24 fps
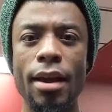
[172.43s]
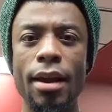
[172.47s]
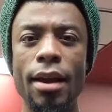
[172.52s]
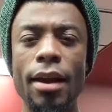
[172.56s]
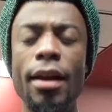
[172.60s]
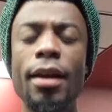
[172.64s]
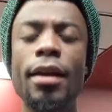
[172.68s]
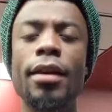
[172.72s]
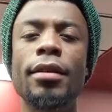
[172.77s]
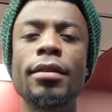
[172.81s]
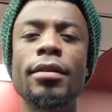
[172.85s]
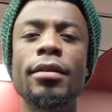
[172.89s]

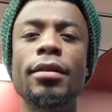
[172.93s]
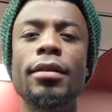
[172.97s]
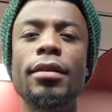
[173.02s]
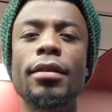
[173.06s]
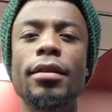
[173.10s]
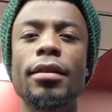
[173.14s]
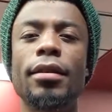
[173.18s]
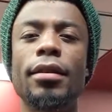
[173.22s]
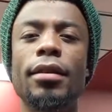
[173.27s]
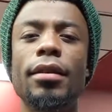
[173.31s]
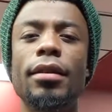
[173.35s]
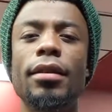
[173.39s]

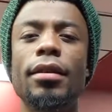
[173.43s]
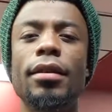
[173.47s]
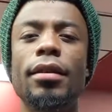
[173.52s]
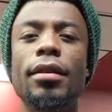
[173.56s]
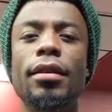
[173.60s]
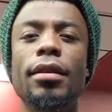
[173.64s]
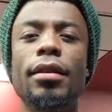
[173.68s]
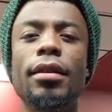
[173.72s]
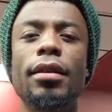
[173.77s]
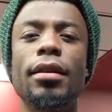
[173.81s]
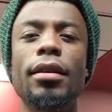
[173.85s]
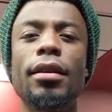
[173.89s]
And
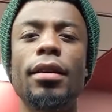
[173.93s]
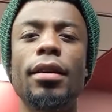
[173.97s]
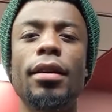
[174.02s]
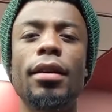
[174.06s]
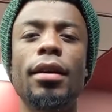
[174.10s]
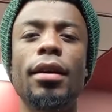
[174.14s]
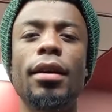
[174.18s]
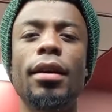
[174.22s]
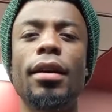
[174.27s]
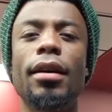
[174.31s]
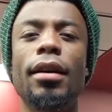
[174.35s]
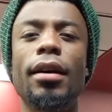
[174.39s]

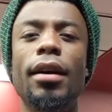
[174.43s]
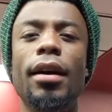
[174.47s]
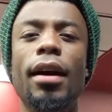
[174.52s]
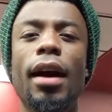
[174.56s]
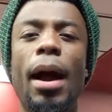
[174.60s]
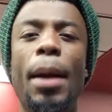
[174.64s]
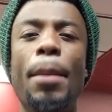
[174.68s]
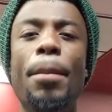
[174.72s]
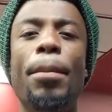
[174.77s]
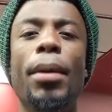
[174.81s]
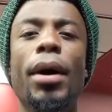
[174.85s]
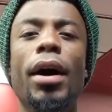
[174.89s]

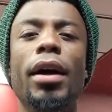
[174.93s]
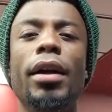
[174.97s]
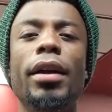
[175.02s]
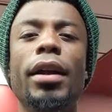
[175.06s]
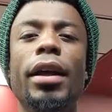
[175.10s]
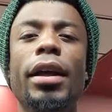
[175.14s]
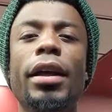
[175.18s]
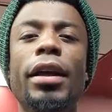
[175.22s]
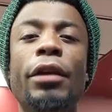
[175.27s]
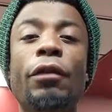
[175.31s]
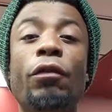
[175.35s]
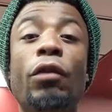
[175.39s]
I bought
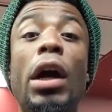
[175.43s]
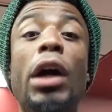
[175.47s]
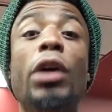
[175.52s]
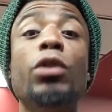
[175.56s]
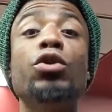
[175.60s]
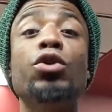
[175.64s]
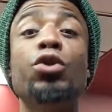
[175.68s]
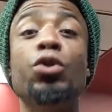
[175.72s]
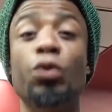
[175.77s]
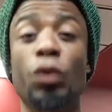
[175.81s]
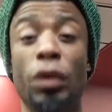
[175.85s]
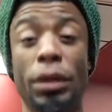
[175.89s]
a
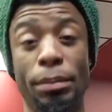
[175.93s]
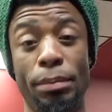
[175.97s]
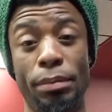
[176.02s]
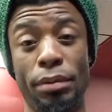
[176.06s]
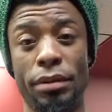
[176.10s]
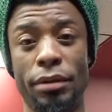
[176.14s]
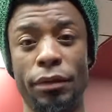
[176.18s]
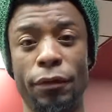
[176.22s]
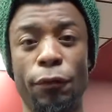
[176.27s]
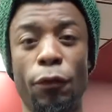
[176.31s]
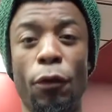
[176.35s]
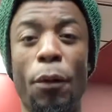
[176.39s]
round trip
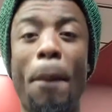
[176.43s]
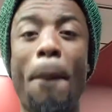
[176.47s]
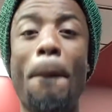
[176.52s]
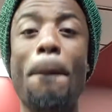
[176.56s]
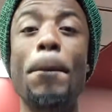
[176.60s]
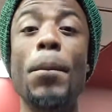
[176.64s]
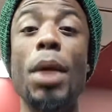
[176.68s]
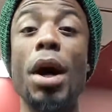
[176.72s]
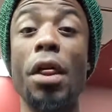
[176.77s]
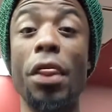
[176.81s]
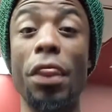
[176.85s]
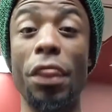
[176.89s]
for a
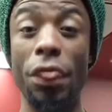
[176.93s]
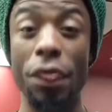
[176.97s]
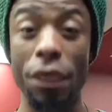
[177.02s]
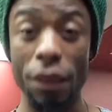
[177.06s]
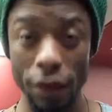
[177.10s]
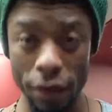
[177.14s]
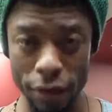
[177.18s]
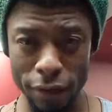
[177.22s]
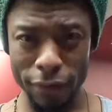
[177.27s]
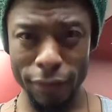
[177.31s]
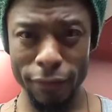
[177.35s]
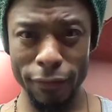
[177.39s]
month.
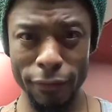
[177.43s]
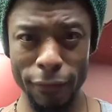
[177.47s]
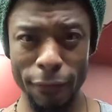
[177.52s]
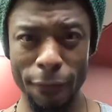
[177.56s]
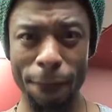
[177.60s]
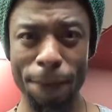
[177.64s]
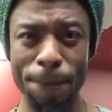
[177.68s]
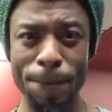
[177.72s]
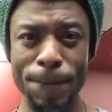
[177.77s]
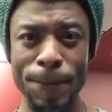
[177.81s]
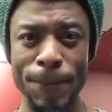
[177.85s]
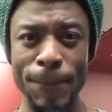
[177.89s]

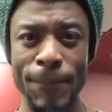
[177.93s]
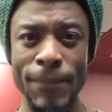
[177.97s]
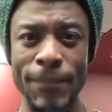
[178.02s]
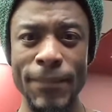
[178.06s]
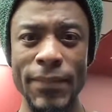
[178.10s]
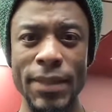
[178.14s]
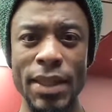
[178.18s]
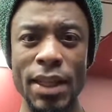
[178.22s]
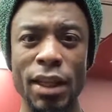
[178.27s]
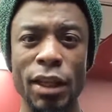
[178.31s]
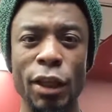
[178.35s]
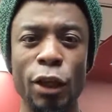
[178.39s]

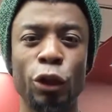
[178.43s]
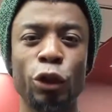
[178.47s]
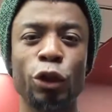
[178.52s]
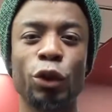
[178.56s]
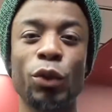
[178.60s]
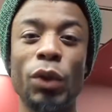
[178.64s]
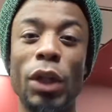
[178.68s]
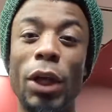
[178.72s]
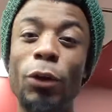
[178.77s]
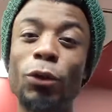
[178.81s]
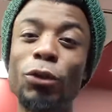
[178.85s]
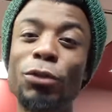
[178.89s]

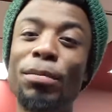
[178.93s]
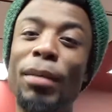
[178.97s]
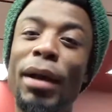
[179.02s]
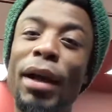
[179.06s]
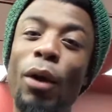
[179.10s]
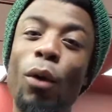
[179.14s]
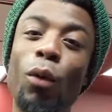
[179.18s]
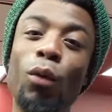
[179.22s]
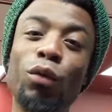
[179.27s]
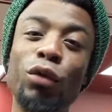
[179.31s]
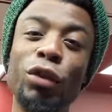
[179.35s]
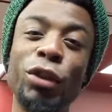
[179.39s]
So that was my
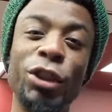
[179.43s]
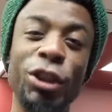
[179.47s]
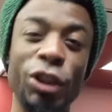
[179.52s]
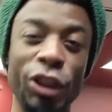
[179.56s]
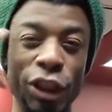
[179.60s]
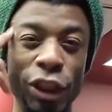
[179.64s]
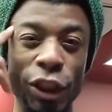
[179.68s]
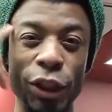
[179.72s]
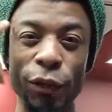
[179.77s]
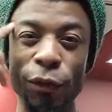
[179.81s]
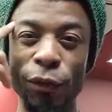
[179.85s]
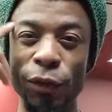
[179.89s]
only
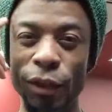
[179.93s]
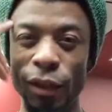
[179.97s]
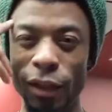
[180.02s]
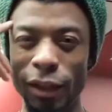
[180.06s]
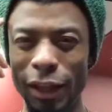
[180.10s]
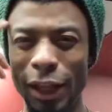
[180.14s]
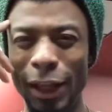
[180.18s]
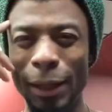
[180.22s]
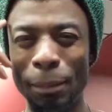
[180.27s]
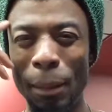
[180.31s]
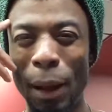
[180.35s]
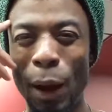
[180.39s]
security,
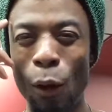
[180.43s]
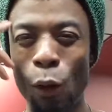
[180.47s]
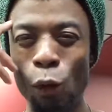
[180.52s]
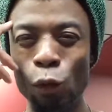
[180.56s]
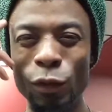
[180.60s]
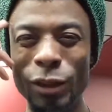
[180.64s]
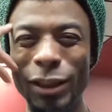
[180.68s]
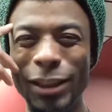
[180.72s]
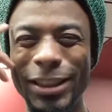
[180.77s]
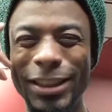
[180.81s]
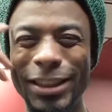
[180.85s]
like my only